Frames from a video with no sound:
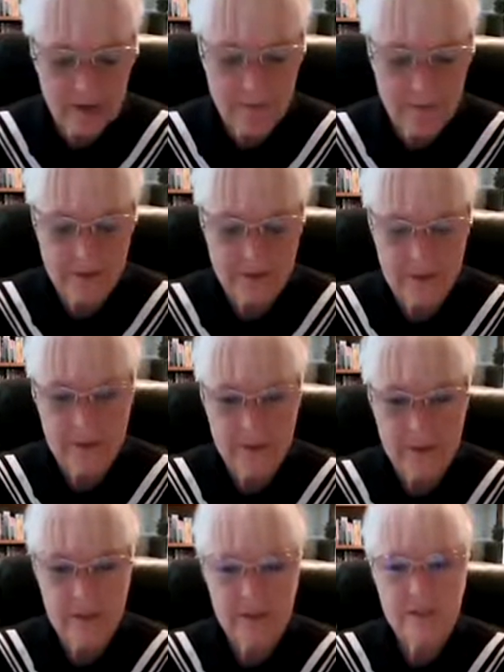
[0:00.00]
about?
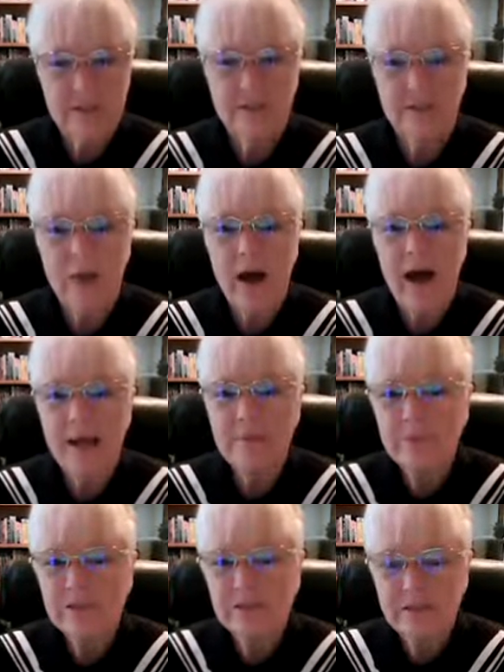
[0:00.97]
So I
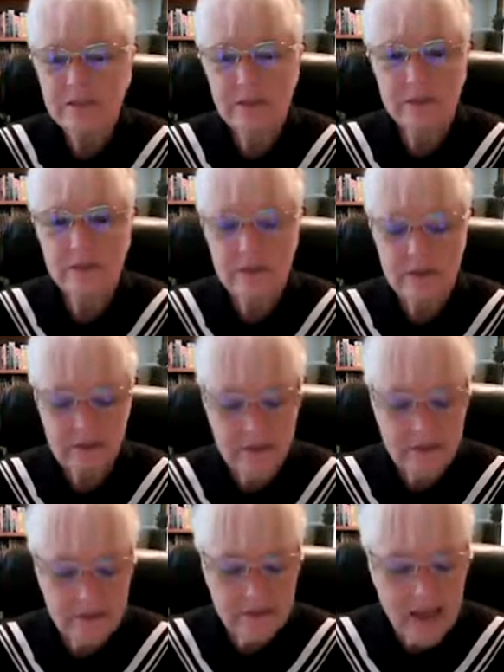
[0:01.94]
personally know
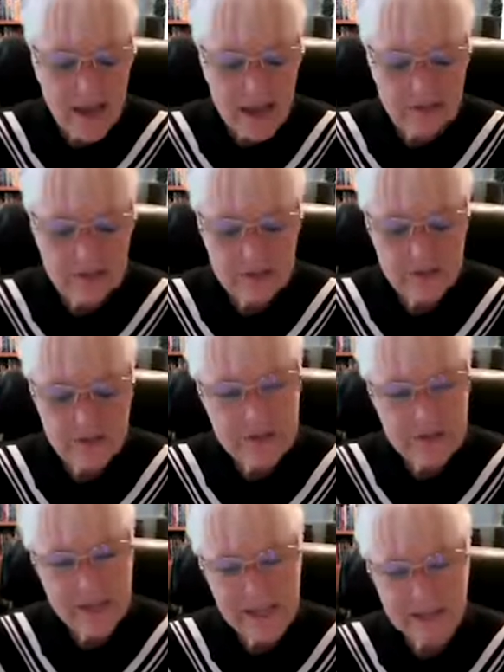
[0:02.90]
that new
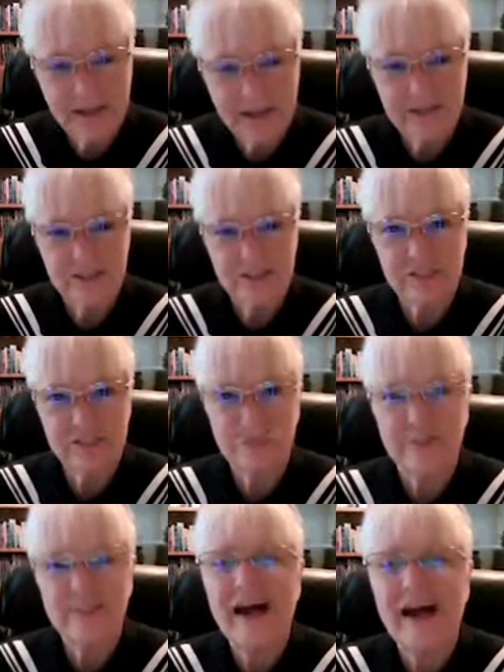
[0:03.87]
technologies,
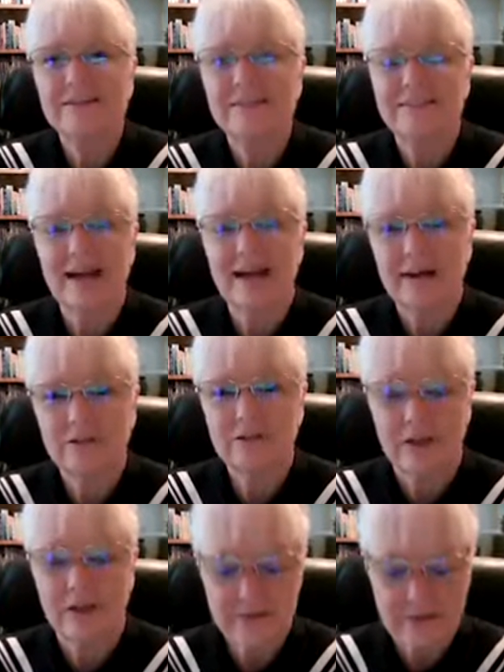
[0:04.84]
without a doubt,
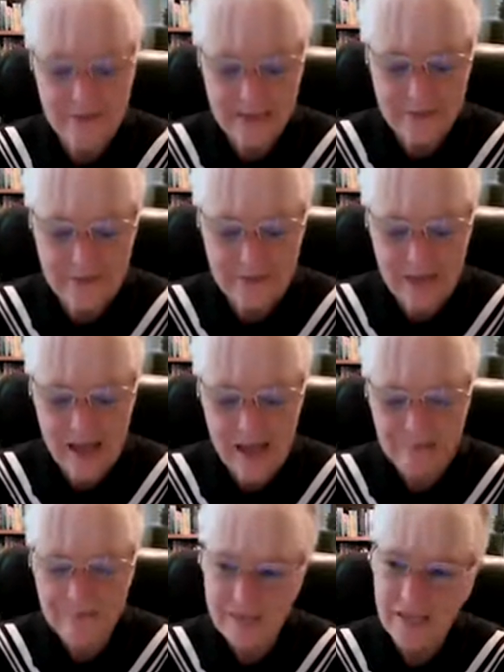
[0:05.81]
are saving
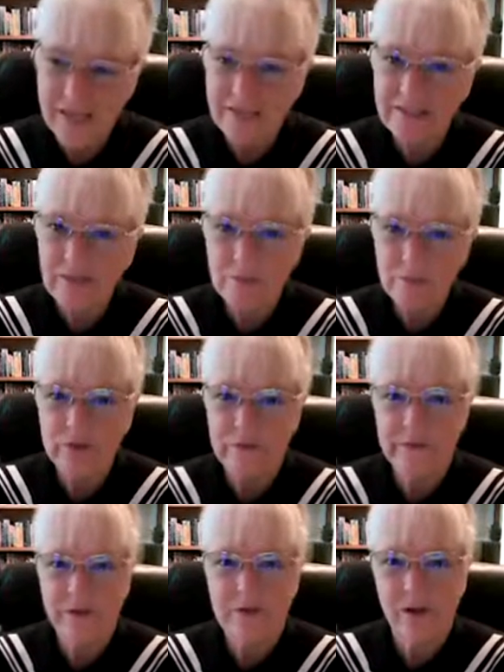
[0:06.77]
lives and
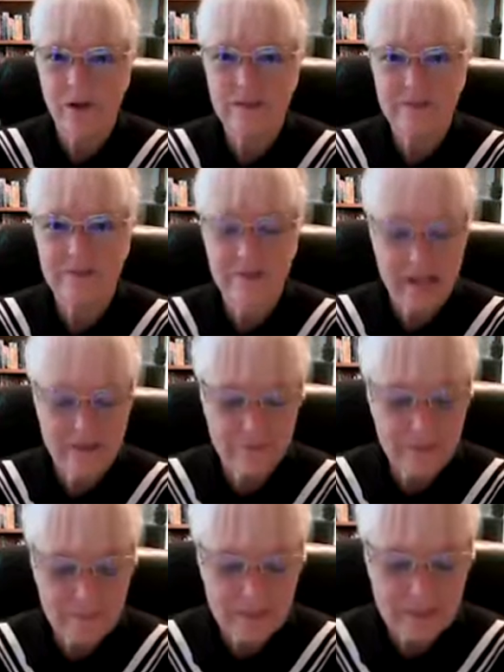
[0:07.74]
improving the quality of life
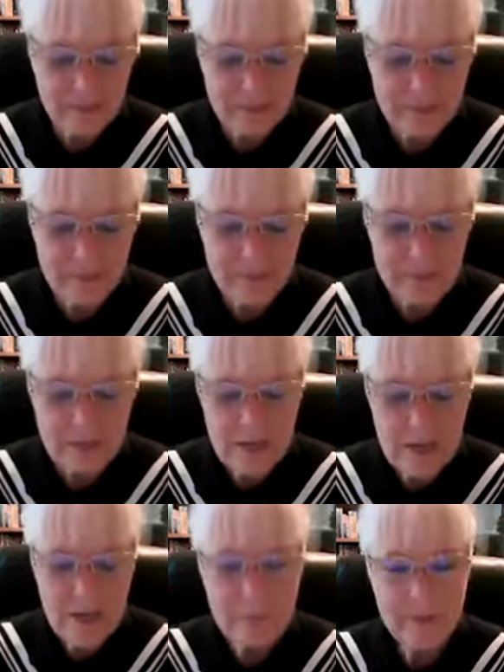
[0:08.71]
for many people.
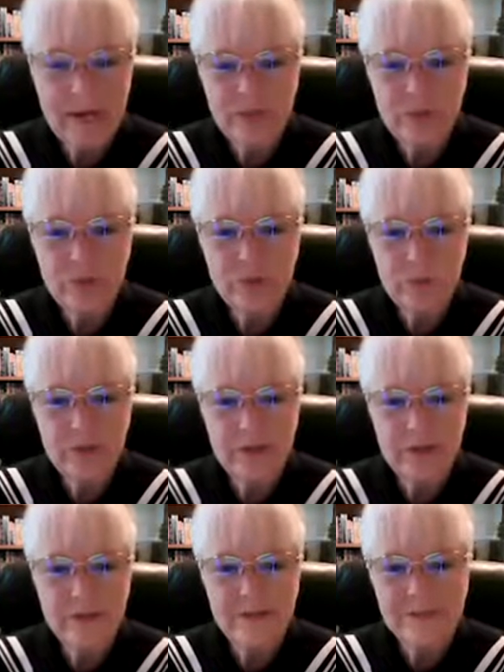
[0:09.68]
But I do
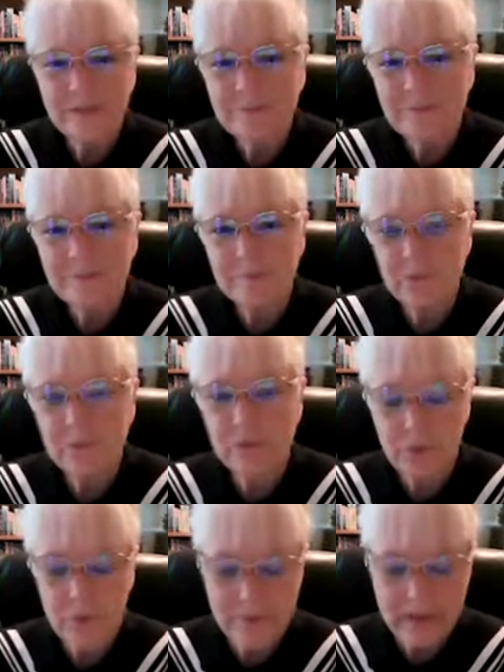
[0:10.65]
worry that sometimes we
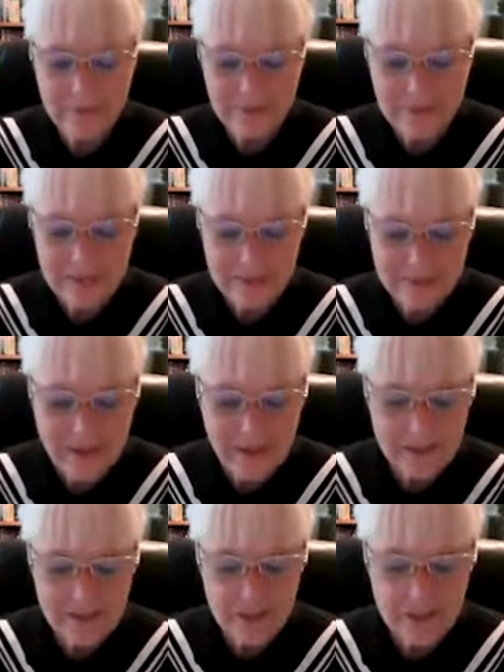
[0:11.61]
create the
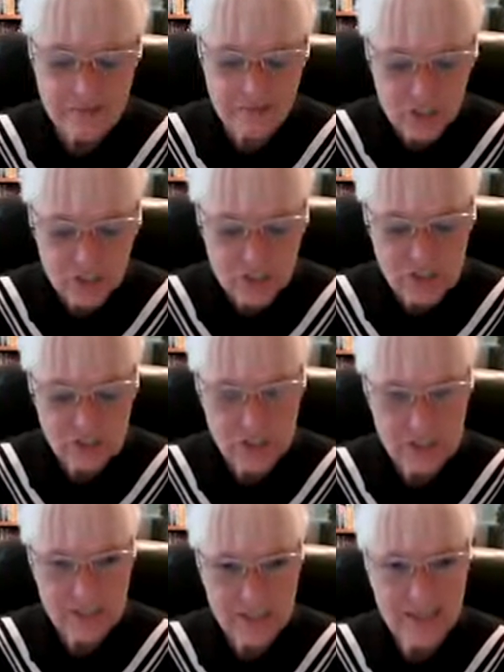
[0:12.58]
technology
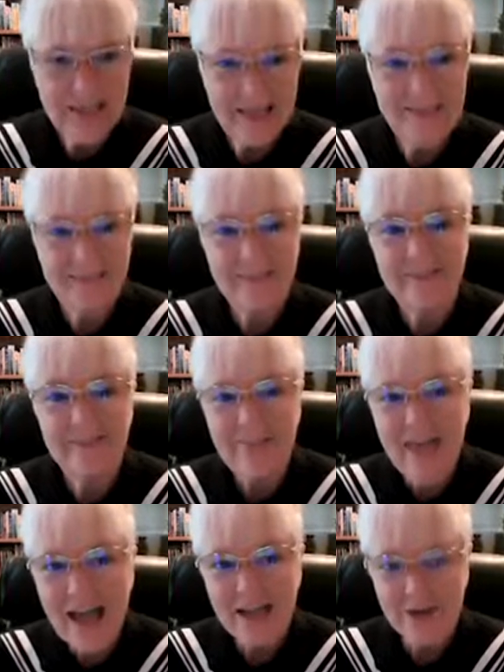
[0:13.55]
first, and then
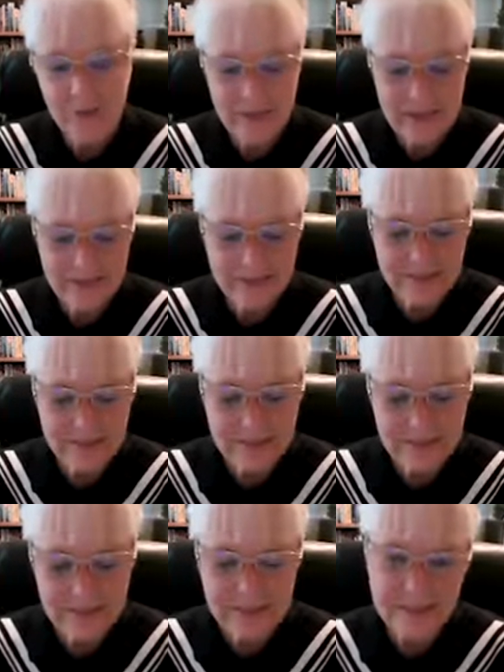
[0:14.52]
that creates the
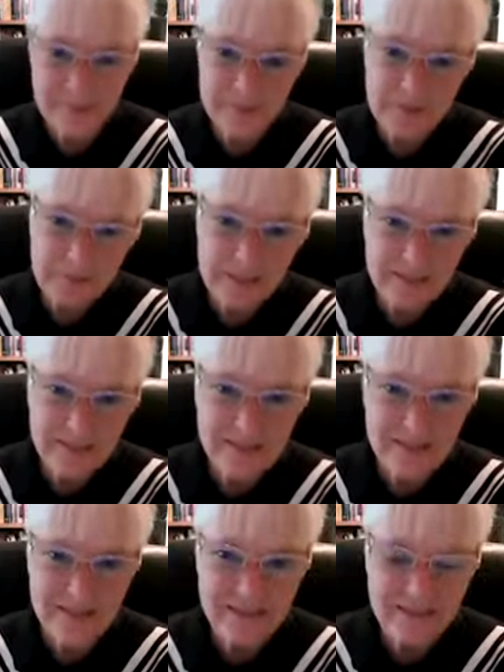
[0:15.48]
need simply because
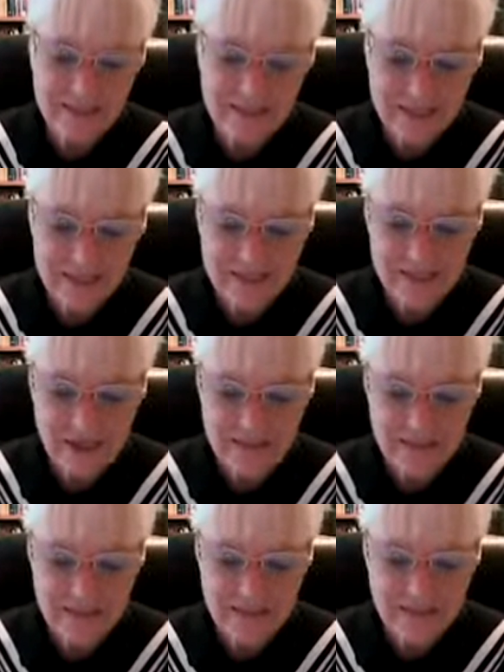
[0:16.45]
the
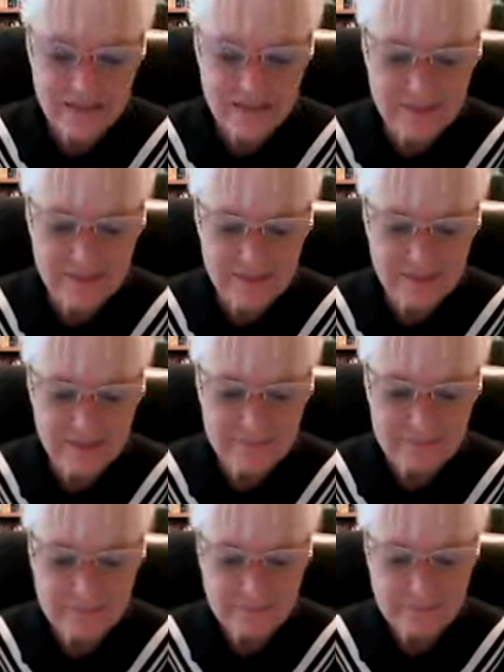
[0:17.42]
technology exists.
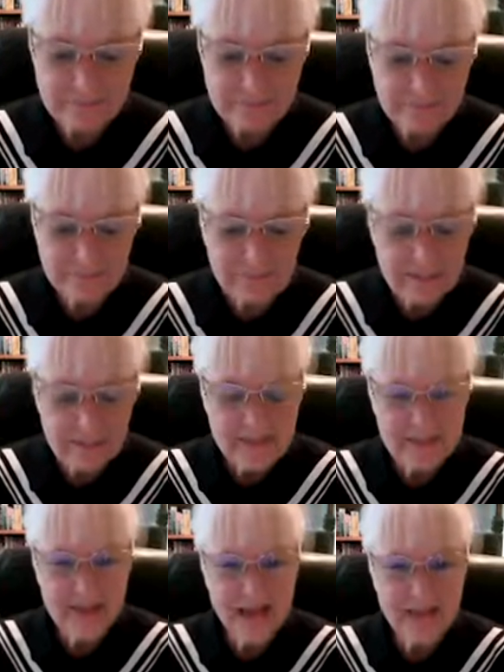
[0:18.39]

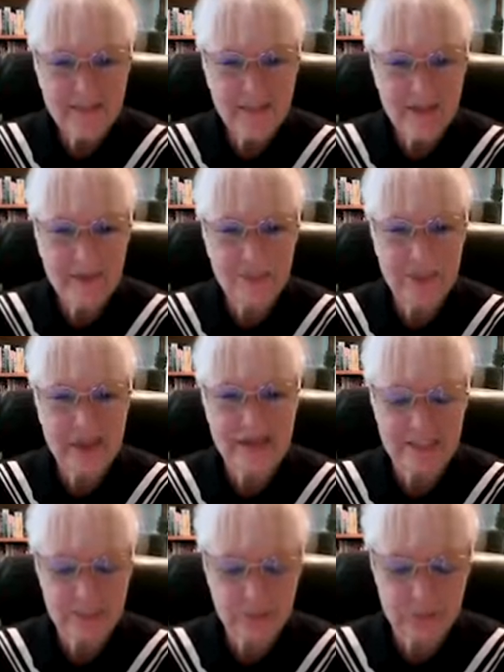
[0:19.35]
It's kind of that old
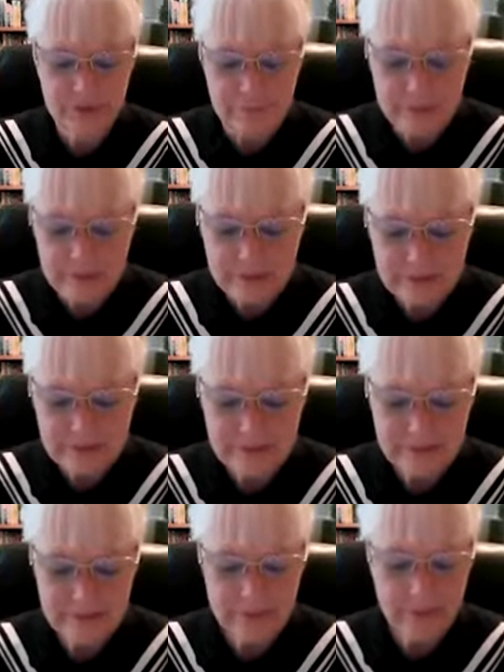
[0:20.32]
adage, if we build
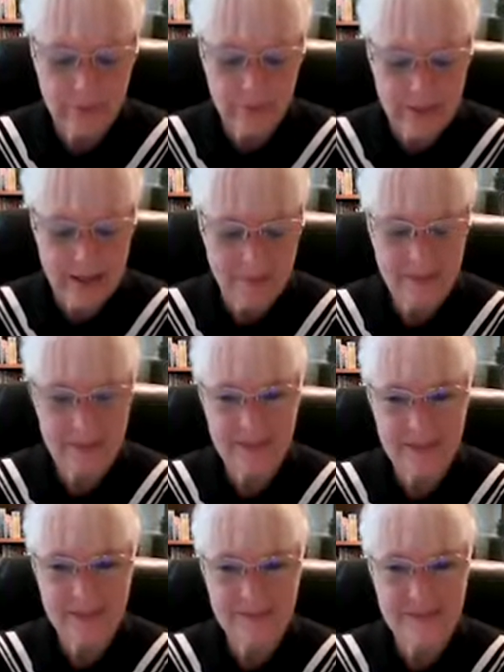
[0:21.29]
it, they will come.
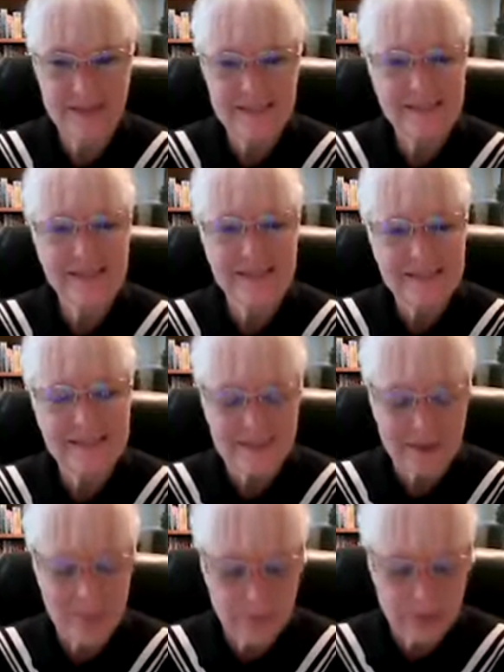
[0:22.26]
It's at least
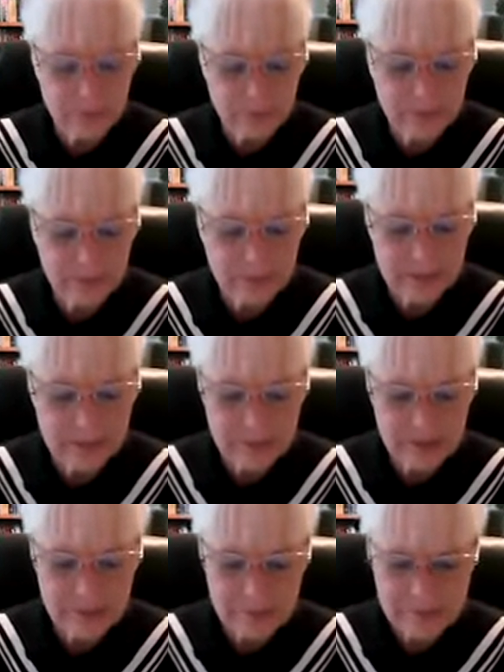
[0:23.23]
somewhat true in
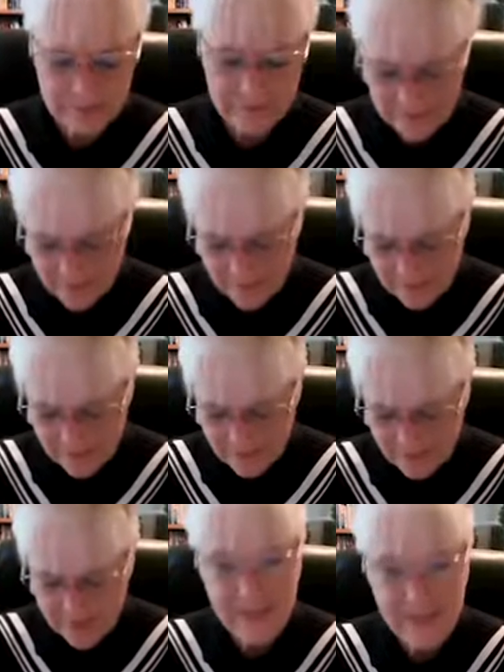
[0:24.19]
terms of
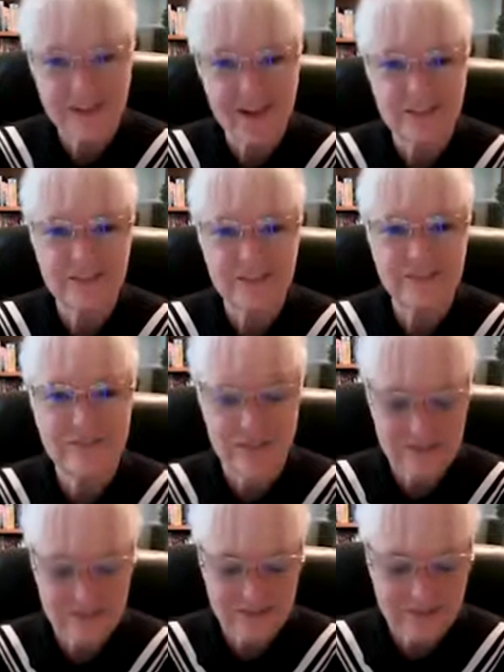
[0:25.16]
discussing technology
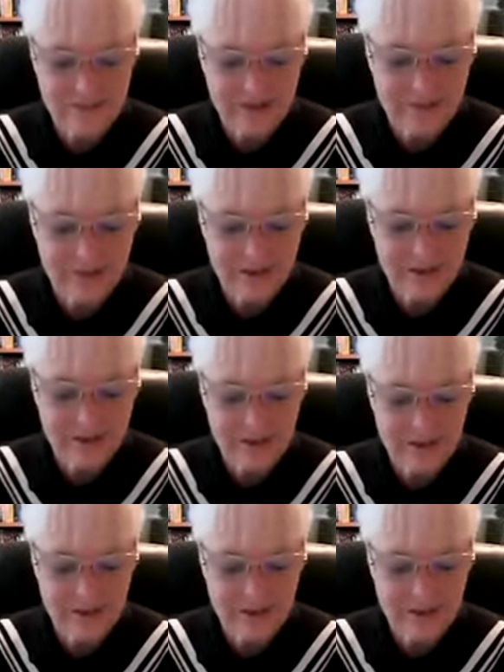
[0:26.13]
advances in healthcare.